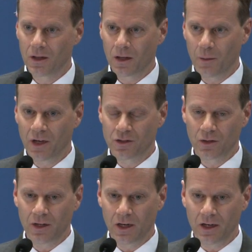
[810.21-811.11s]
they made sure
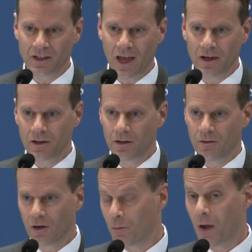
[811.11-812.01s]
that it attended to the
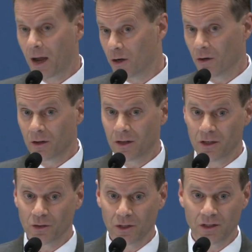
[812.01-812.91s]
very minor
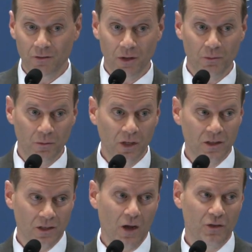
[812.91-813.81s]
injuries of the
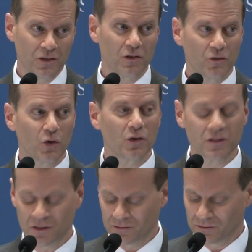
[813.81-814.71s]
police officers
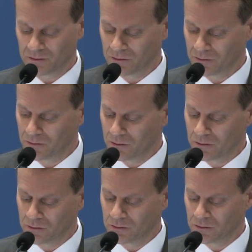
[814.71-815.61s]
first.
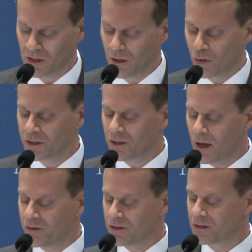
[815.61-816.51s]
Of course, the
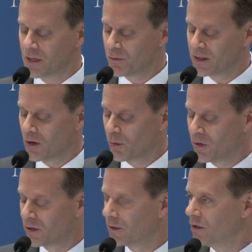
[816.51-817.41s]
officers claimed that they were
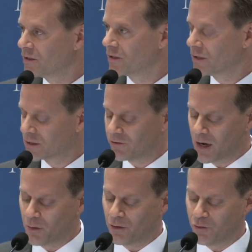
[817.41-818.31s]
merely using
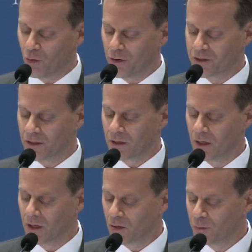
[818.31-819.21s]
justifiable force, and
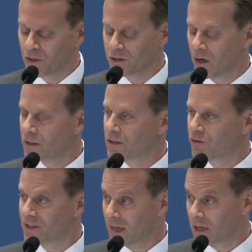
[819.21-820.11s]
criminal charges
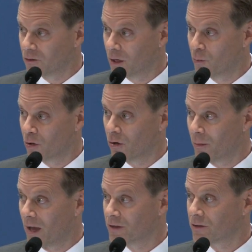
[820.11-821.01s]
for second-degree murder and
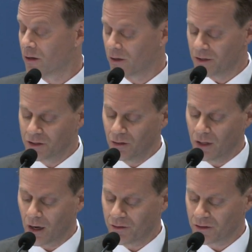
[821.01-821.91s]
manslaughter against 2 of
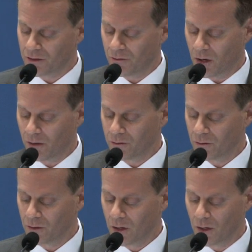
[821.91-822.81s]
the officers involved
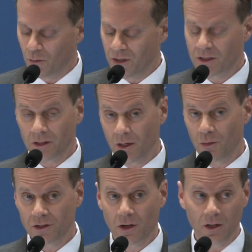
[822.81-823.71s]
recently
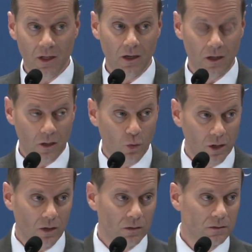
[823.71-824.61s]
resulted in an
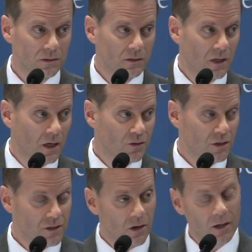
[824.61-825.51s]
acquittal. And as a
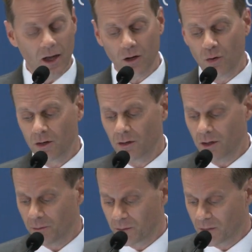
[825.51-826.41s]
result of that acquittal,
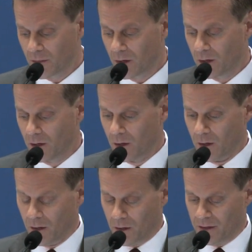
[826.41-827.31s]

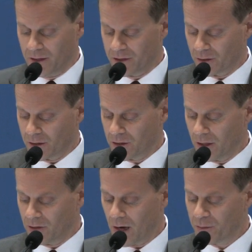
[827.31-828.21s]
the district
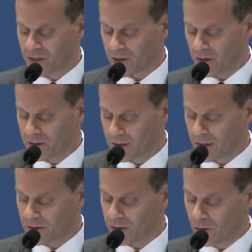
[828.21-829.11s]
attorney dropped the charges
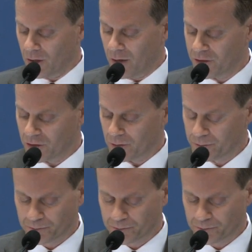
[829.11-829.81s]
against the third officer.